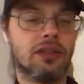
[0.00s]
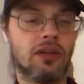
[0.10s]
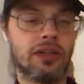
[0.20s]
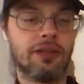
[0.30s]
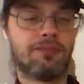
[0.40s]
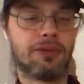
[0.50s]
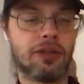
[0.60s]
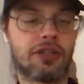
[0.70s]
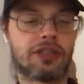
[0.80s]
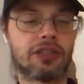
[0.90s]
"Ony
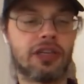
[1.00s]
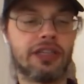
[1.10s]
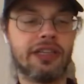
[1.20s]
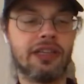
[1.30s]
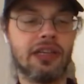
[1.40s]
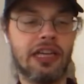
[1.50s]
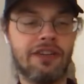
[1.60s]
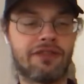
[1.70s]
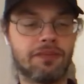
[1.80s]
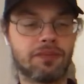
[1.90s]
books that you
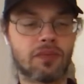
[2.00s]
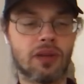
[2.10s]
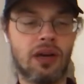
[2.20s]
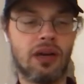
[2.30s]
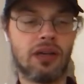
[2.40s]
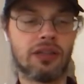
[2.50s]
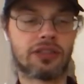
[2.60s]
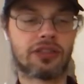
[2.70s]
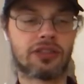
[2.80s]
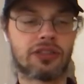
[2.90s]
leave, I'll
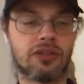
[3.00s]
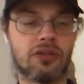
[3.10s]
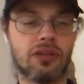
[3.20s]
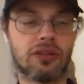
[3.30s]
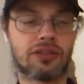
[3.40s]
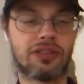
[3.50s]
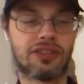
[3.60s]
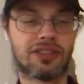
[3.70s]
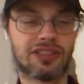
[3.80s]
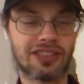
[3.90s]
salt
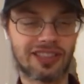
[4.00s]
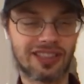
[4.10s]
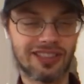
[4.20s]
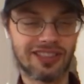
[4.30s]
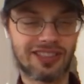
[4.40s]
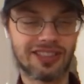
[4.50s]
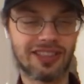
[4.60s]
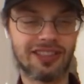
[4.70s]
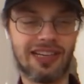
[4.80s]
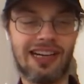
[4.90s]
suck
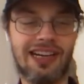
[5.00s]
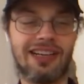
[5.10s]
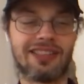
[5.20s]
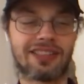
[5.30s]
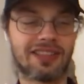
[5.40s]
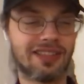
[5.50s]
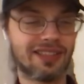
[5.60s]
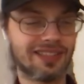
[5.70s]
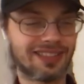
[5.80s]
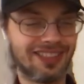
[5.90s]
unto the ass,"
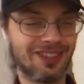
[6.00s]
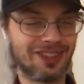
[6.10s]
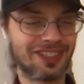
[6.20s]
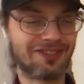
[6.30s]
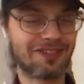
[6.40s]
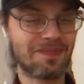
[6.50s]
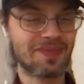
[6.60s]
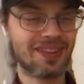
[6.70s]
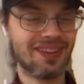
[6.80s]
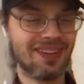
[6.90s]
said Joseph.
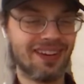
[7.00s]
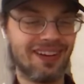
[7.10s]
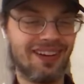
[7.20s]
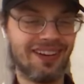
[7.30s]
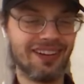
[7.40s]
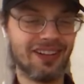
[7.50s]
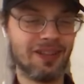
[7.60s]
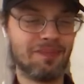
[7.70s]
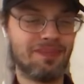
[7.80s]
"And it'll